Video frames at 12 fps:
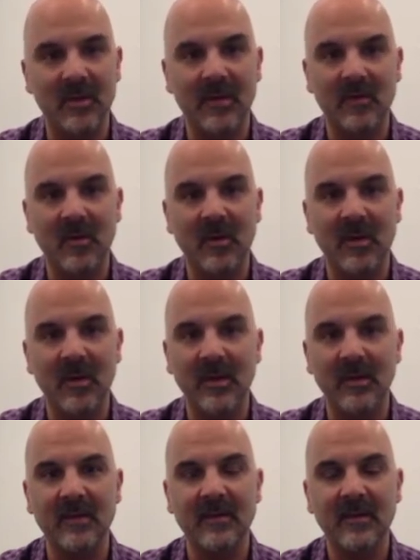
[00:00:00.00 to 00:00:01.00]
You never want
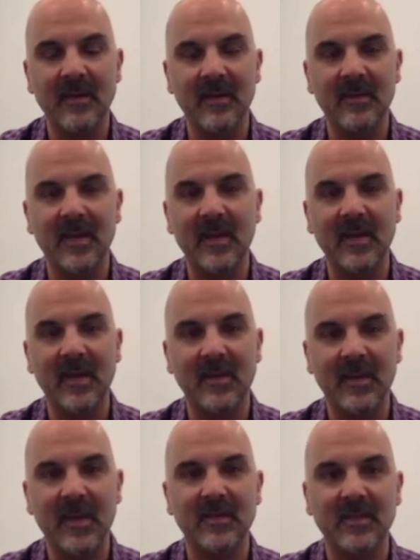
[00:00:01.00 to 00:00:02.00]
any any bad
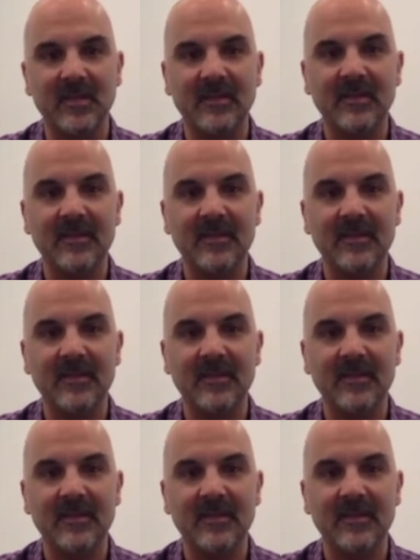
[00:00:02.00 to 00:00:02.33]
complications.